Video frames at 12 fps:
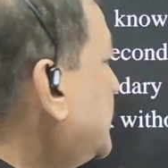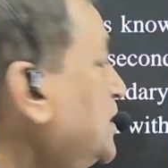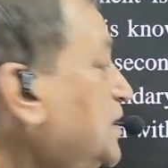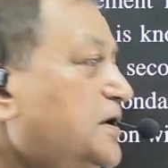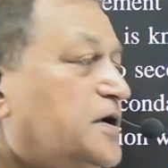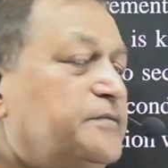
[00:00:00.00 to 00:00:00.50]

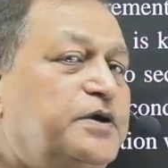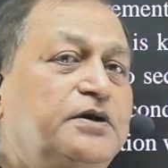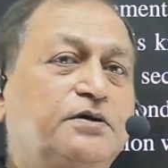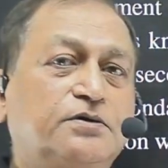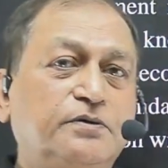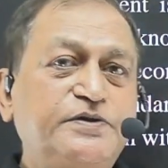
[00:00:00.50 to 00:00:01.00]
determine the
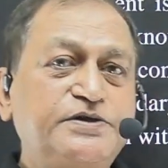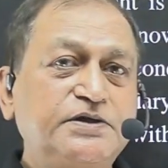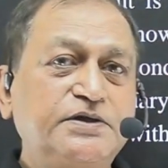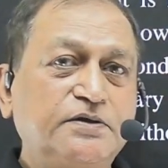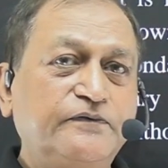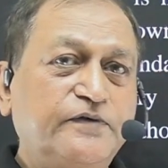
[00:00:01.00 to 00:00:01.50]

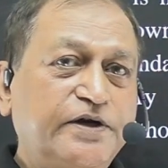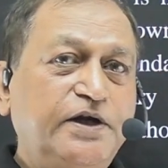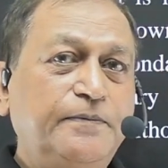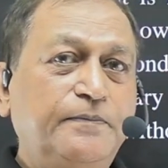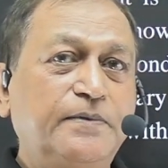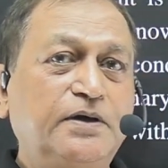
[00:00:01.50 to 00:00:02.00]
coefficient of
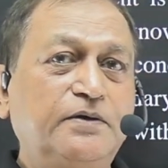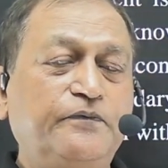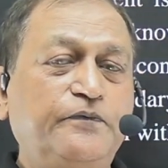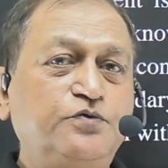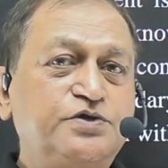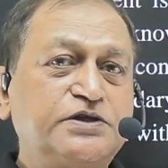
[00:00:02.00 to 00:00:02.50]
creep and
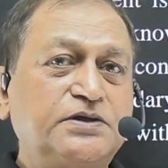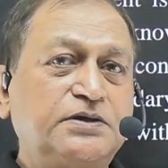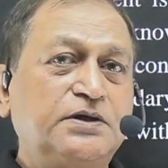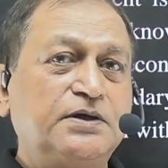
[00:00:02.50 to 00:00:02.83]
future